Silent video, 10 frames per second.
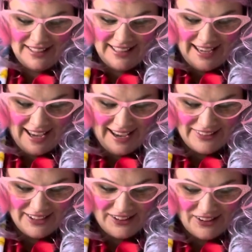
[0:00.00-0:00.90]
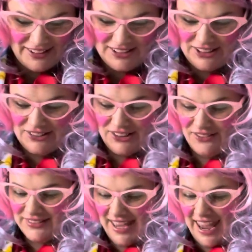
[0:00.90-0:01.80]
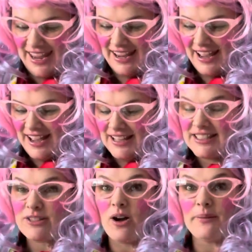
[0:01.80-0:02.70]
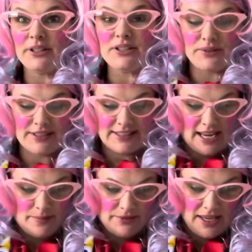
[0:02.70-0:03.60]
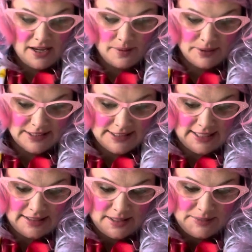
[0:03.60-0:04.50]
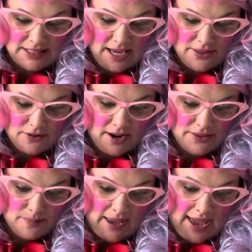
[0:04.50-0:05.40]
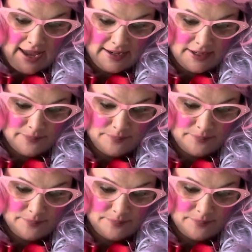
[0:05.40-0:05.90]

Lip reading: Yeah, they kind of do, don't they? So I'm going to do the same thing. I'm going to stick them together on the back